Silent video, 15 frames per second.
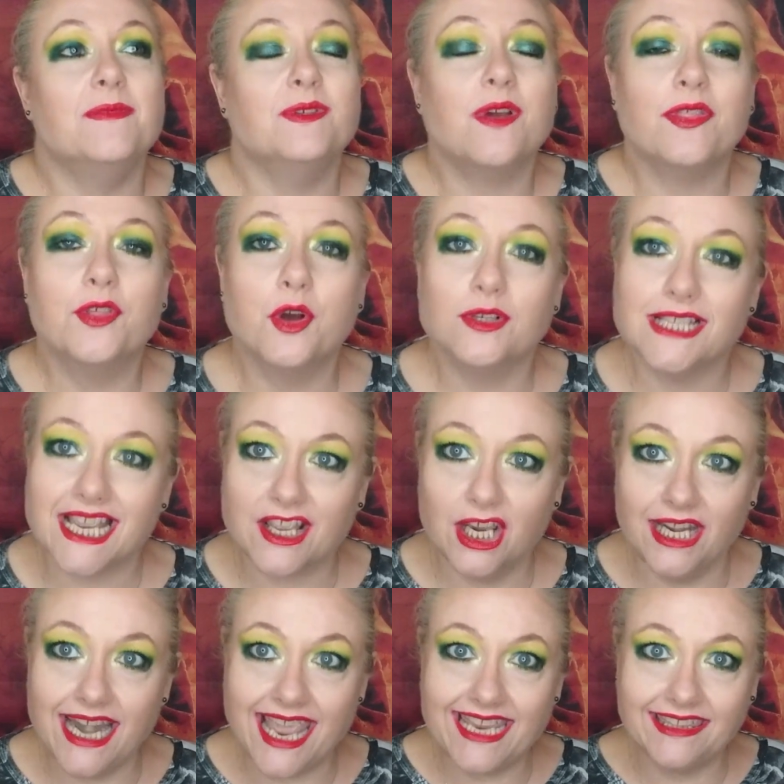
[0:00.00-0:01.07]
So I thought I'd
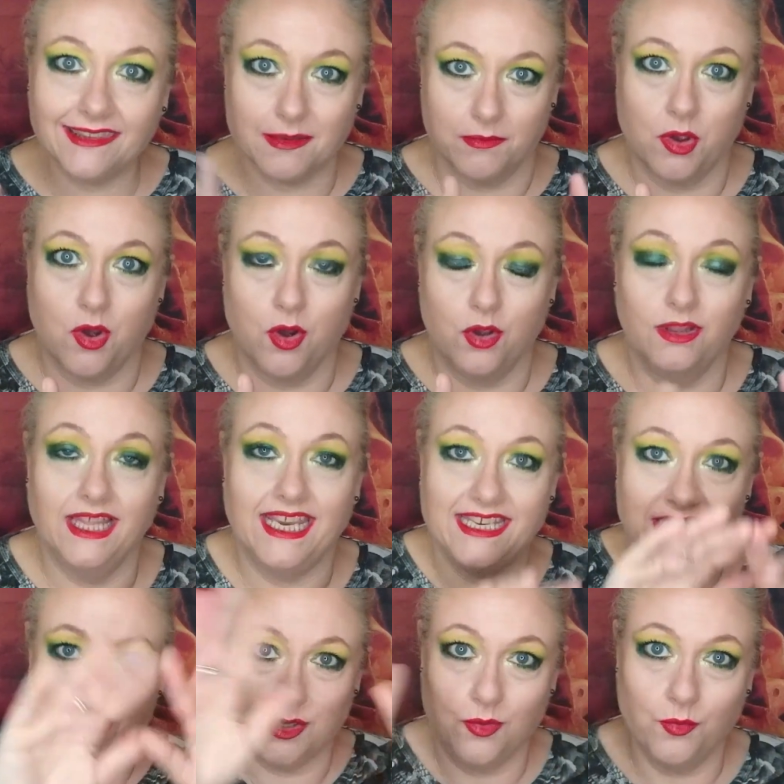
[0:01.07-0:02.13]
collate them all
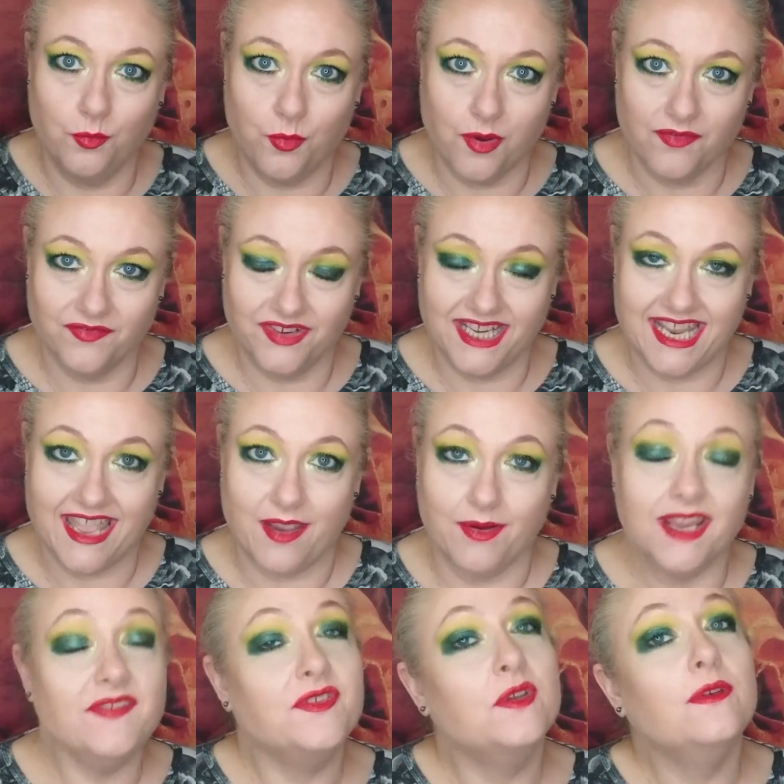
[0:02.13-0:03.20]
into one
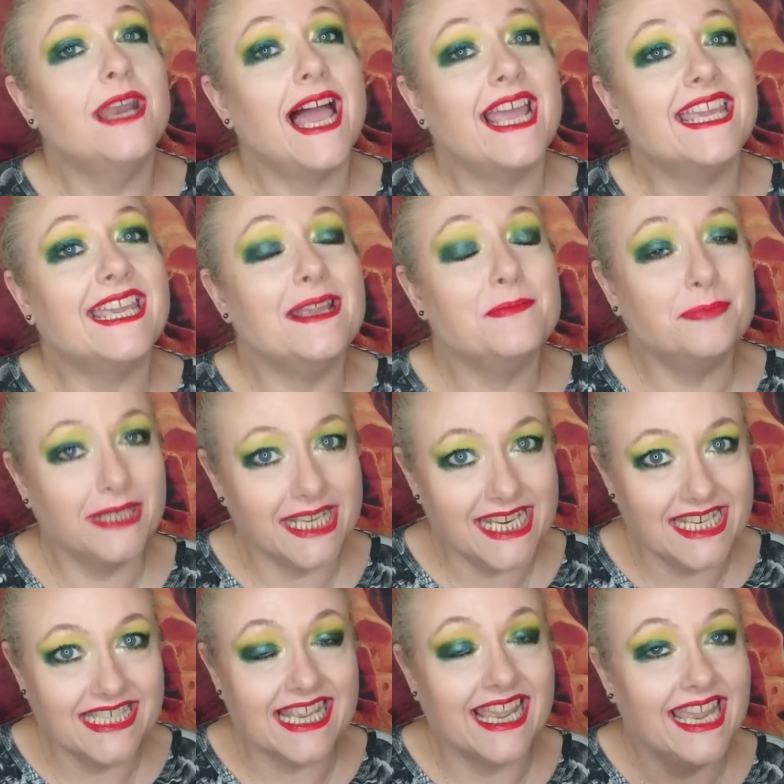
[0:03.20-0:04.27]
video. If you like it,
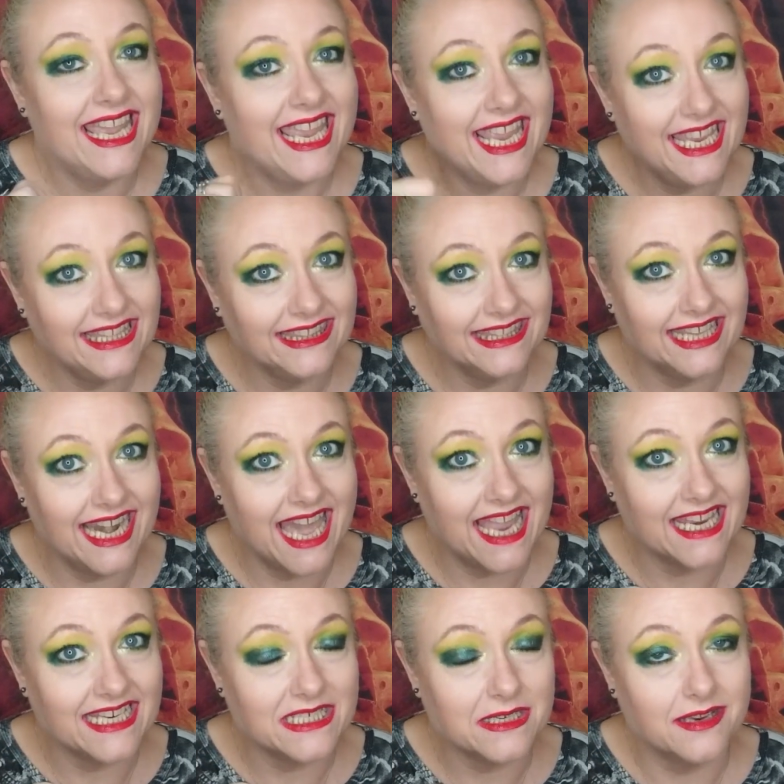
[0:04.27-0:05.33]
please hit the
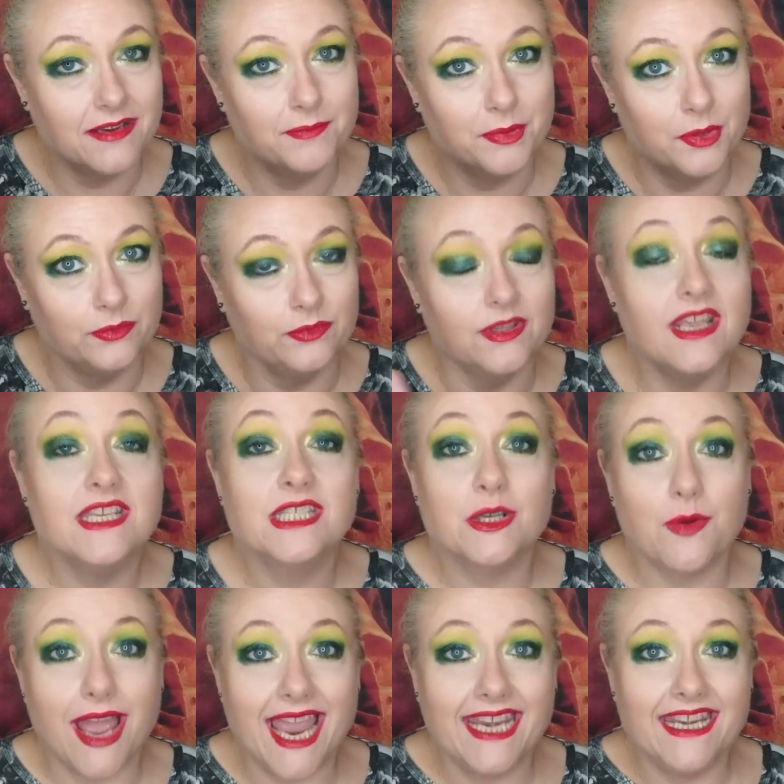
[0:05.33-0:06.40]
likes button
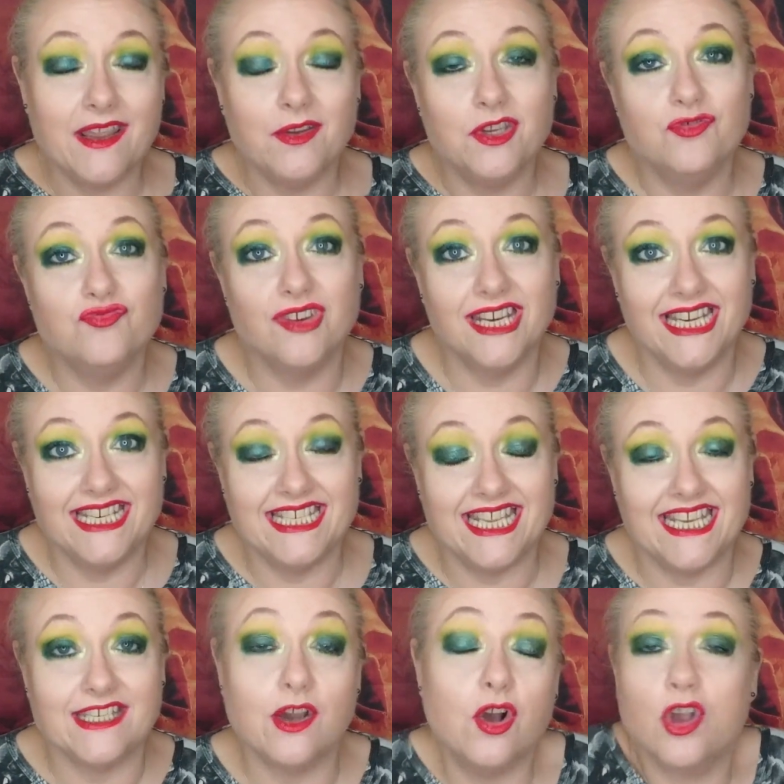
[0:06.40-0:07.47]
so I know you really
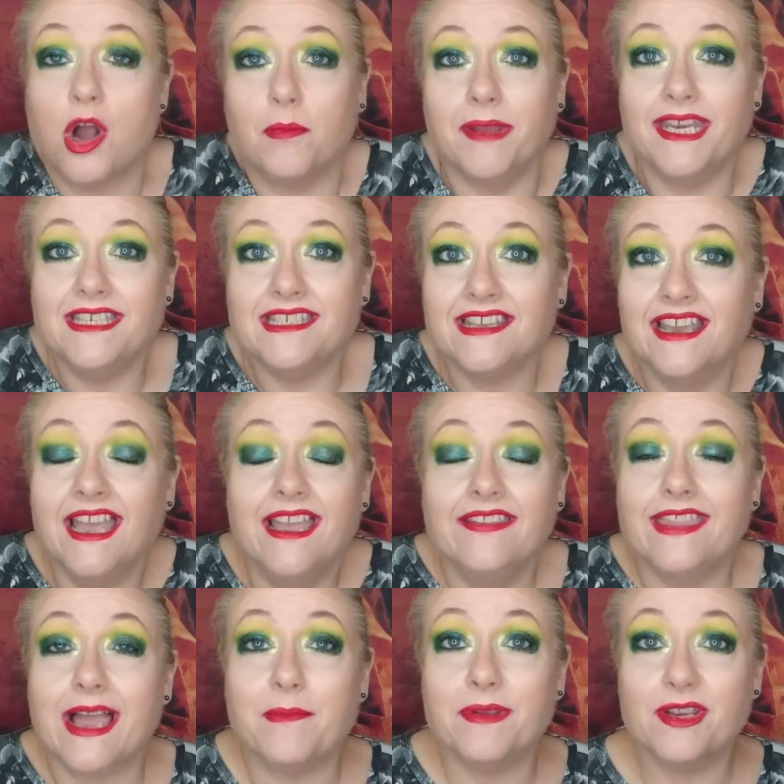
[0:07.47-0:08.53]
did, or comment,
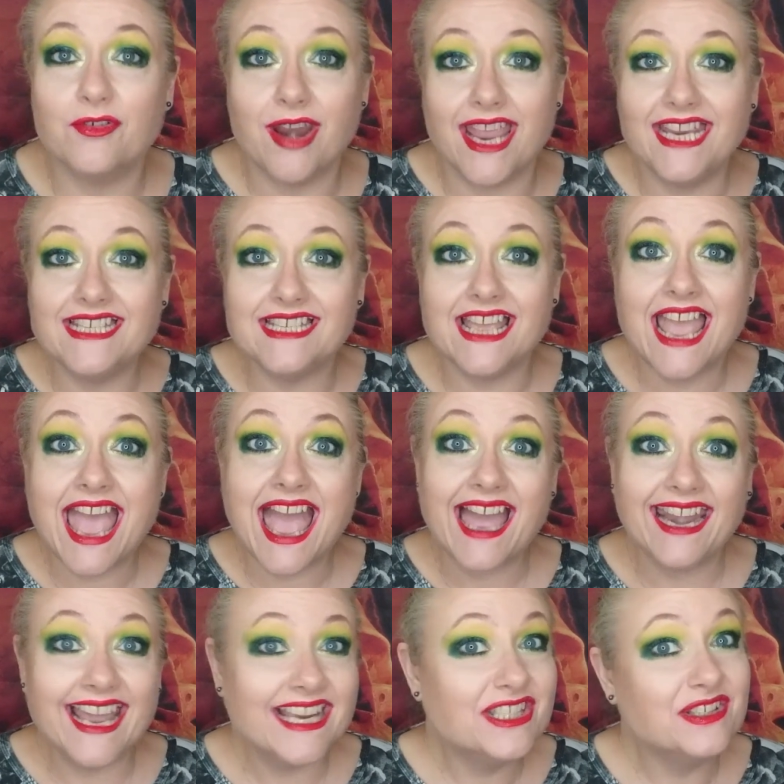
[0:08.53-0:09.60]
that'd be great.
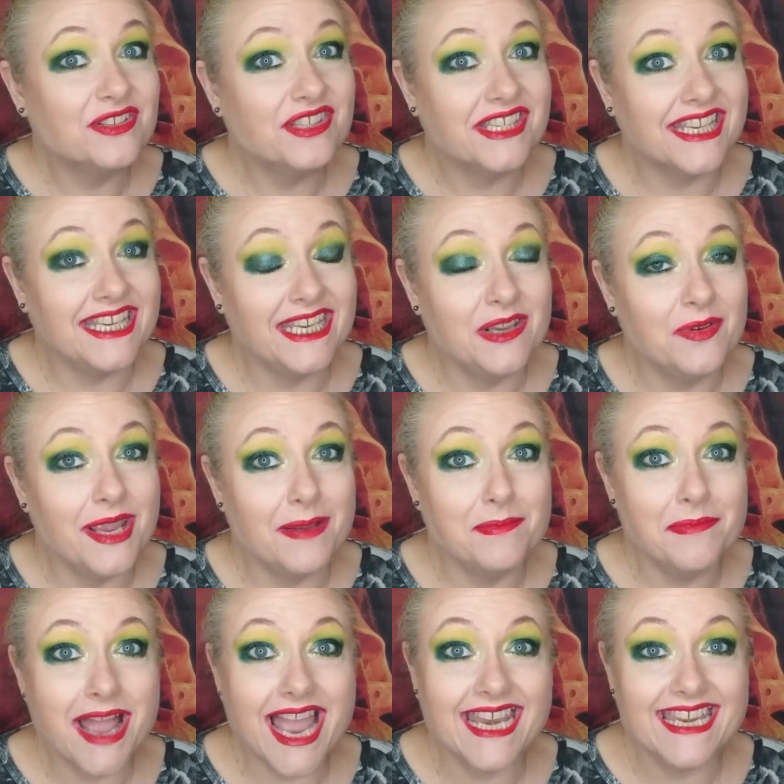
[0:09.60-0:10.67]
And I shall see you
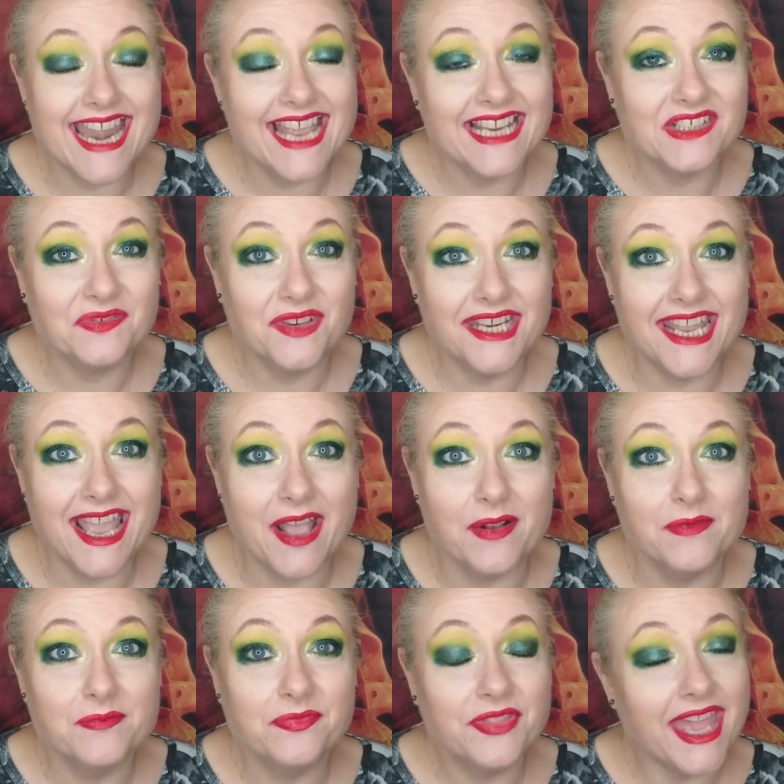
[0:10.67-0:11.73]
in my next
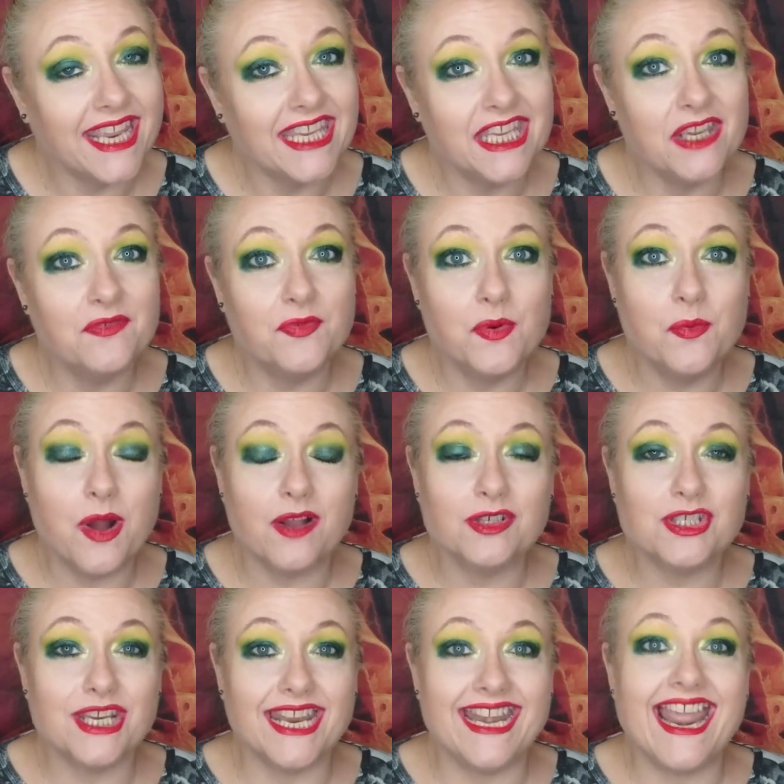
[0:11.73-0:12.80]
video. Thank you for
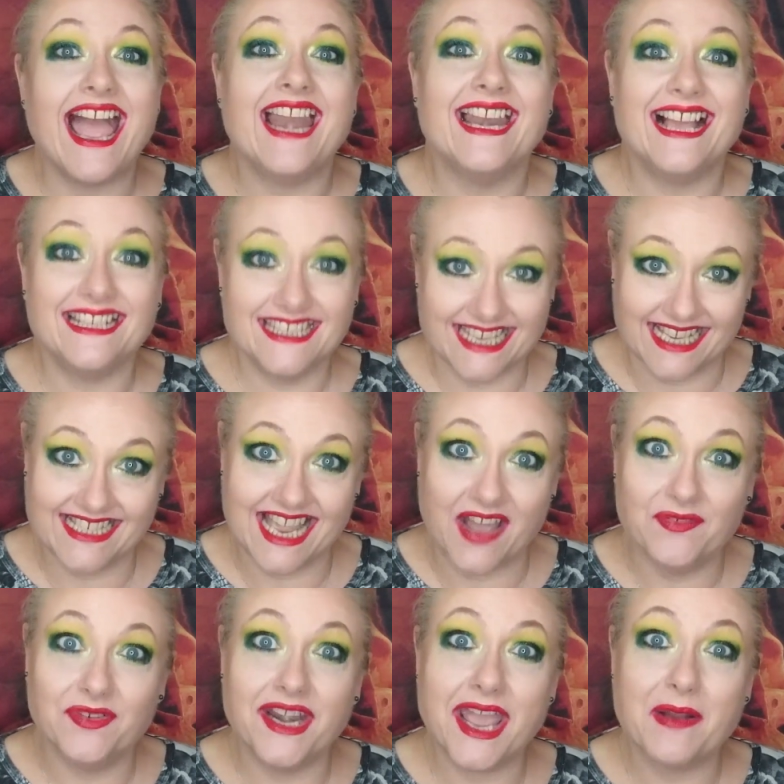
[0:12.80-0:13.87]
watching, and I'll
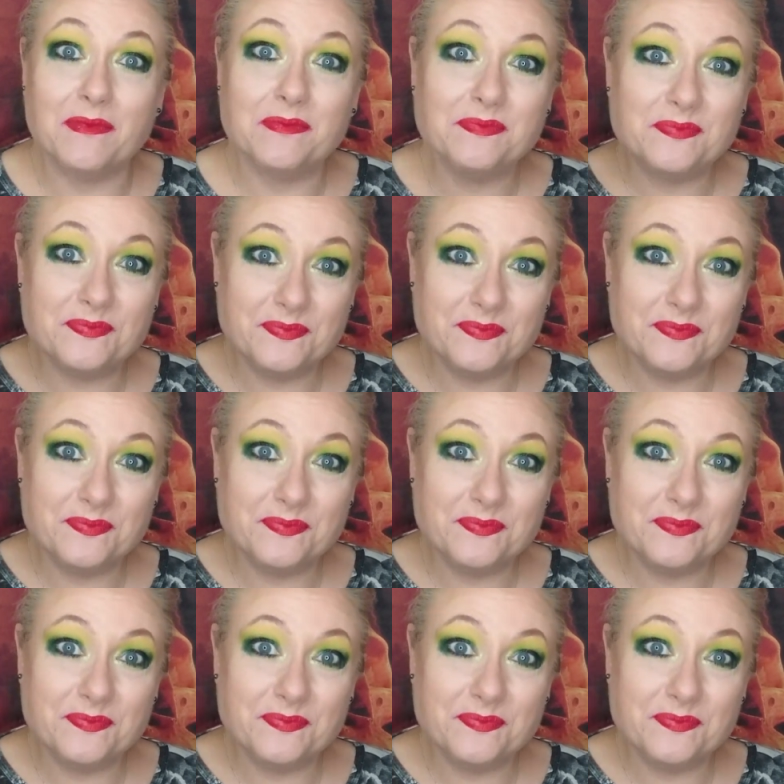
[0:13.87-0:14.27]
ta-ta for now.